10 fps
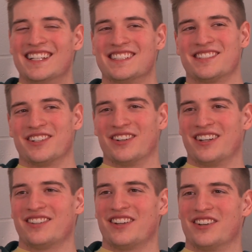So I
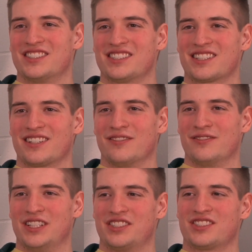don't know, it's just kind
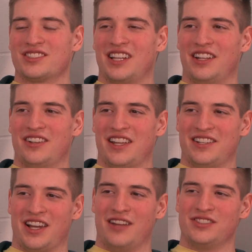of, it's at
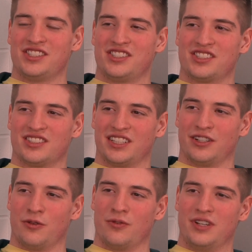times it's just like
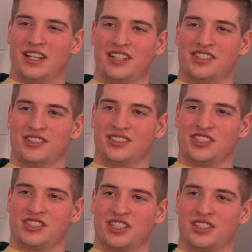it is
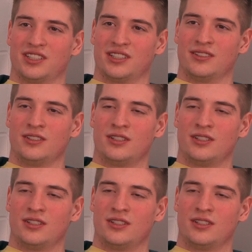just like a